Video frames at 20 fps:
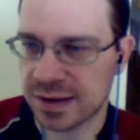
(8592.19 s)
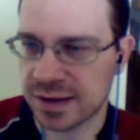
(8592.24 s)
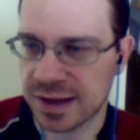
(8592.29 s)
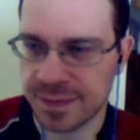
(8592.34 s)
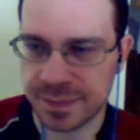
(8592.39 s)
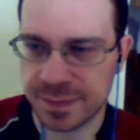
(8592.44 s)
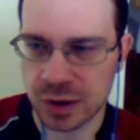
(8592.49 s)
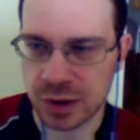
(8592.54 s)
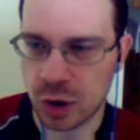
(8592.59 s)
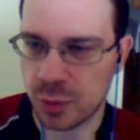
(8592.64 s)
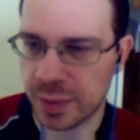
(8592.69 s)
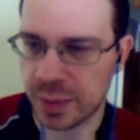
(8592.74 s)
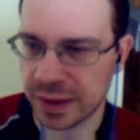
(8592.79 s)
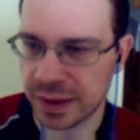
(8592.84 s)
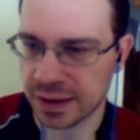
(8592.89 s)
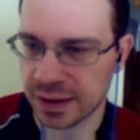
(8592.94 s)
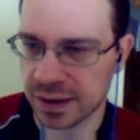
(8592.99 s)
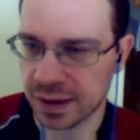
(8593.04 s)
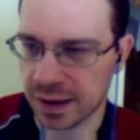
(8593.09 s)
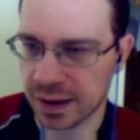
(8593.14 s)
Simply
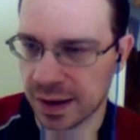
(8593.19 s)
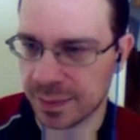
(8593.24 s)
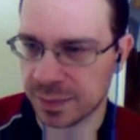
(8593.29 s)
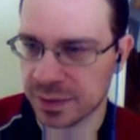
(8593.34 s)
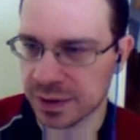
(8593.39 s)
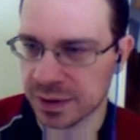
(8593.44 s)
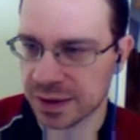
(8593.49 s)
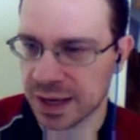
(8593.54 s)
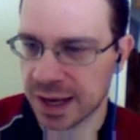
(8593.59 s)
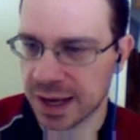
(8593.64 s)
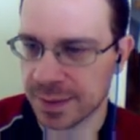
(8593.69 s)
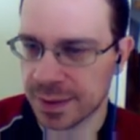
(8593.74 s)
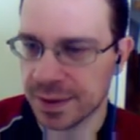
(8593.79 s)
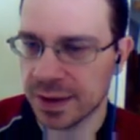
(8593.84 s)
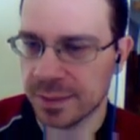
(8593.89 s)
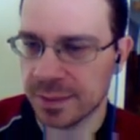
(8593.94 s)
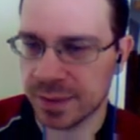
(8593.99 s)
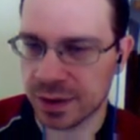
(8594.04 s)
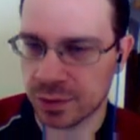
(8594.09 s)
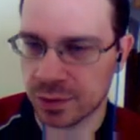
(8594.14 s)
opening up the game,